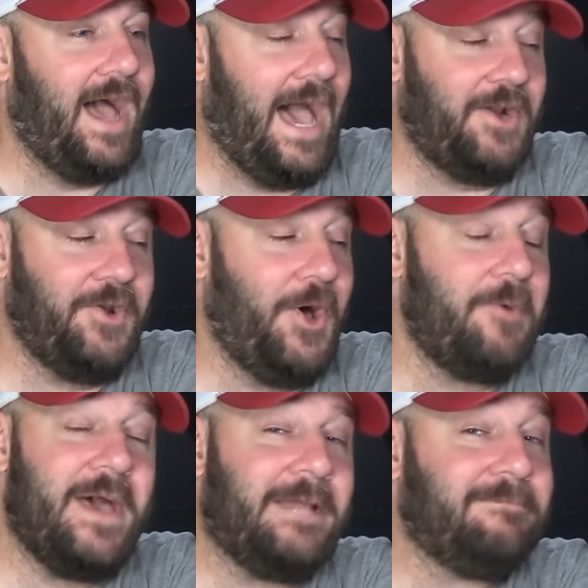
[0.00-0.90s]
I don't know,
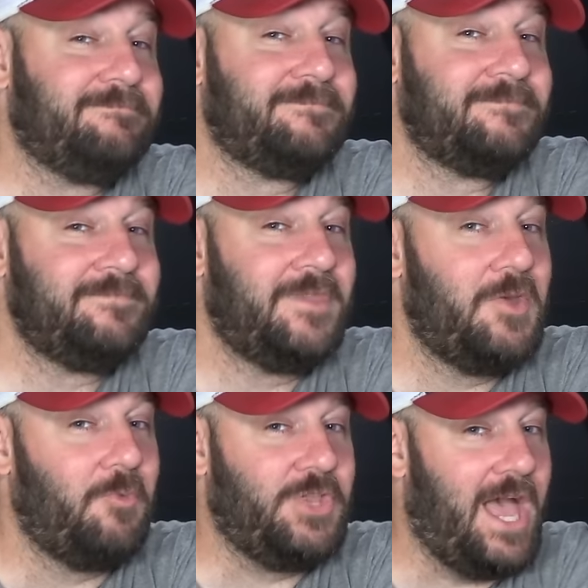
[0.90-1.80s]
man.
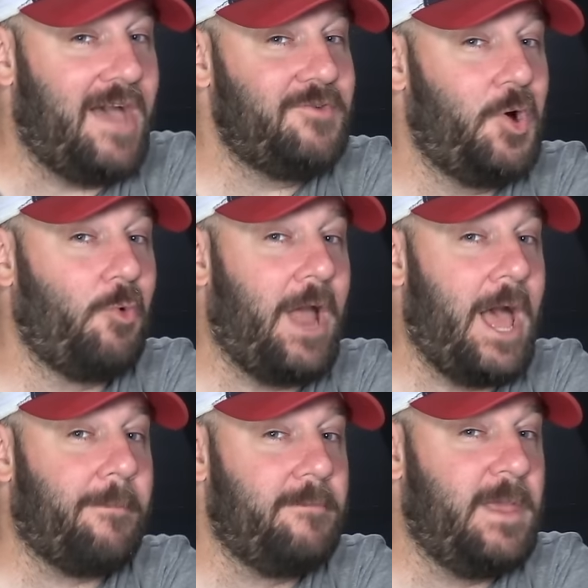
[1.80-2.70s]
When you have no
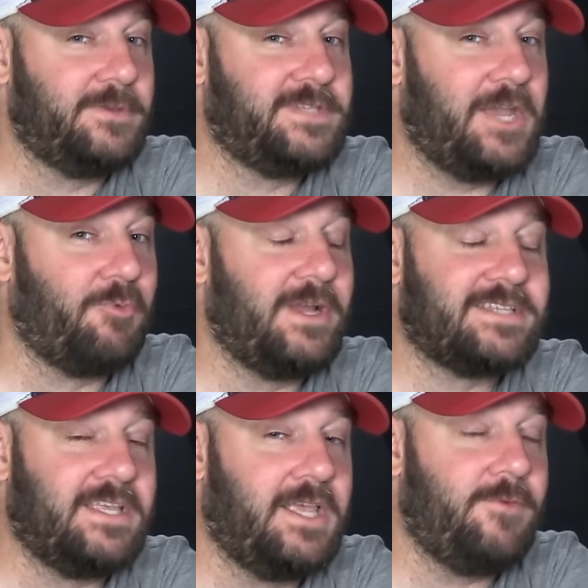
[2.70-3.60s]
rep and people take
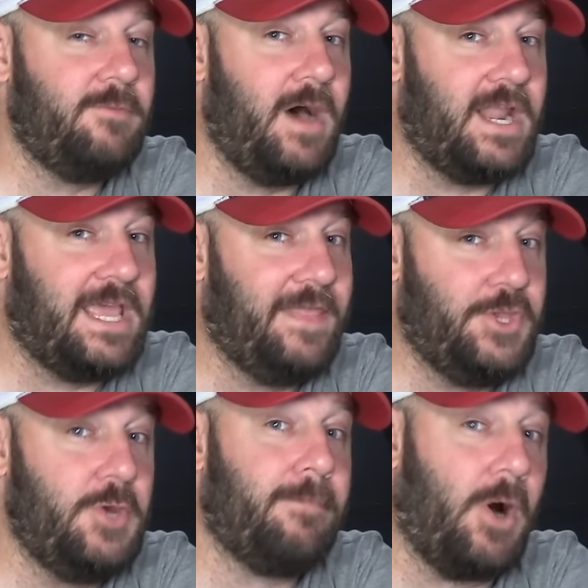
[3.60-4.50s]
risk and give you money and then
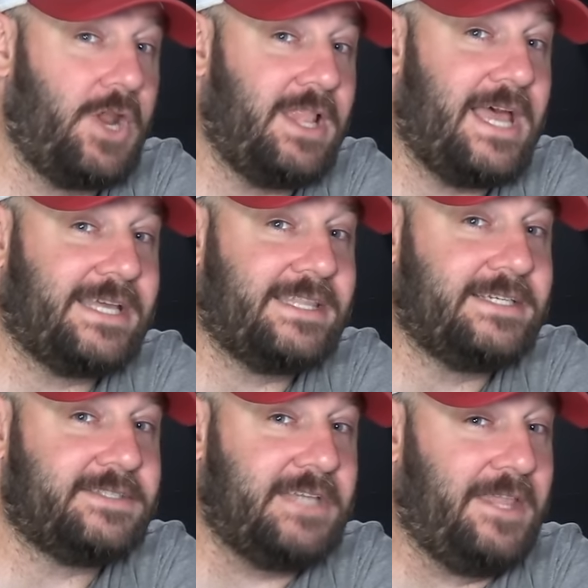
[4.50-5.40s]
you burn it like
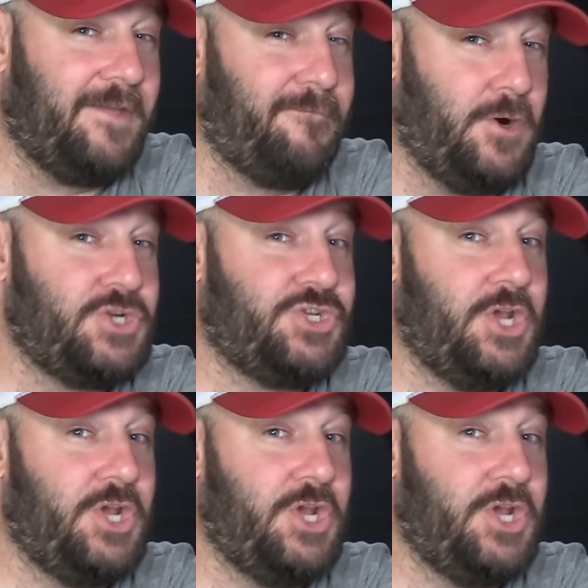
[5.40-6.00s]
this in the first